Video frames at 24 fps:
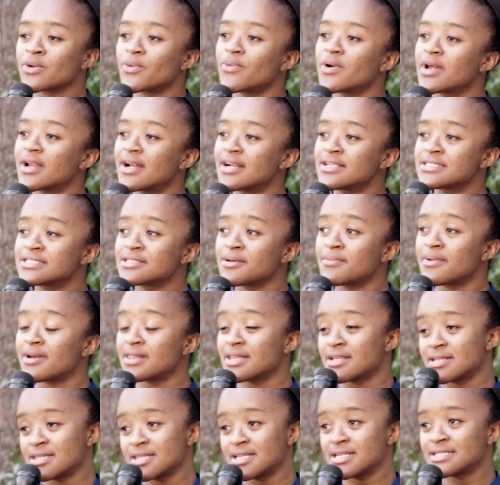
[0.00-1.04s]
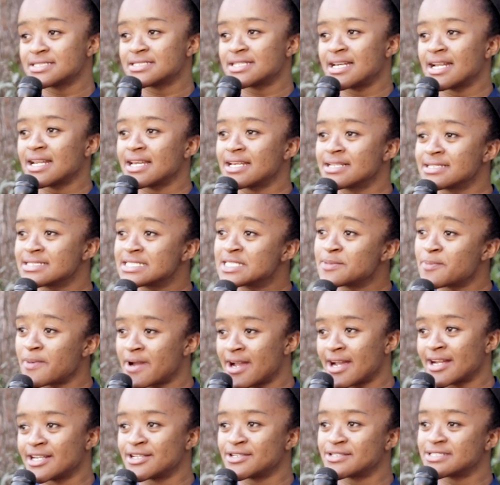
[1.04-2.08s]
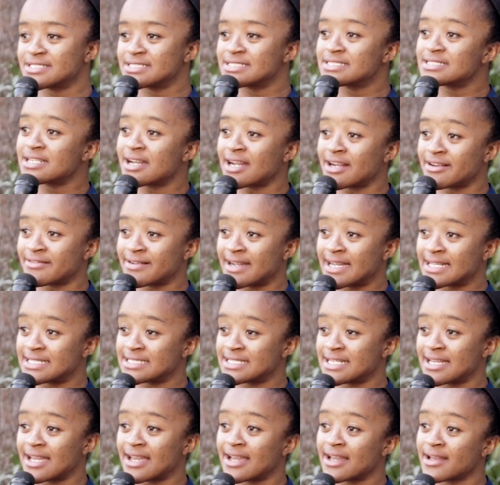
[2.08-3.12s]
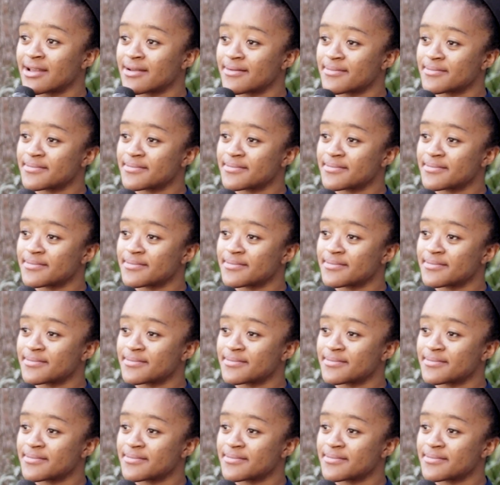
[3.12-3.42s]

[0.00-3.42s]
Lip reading: What are some of the things that inspired you to start writing?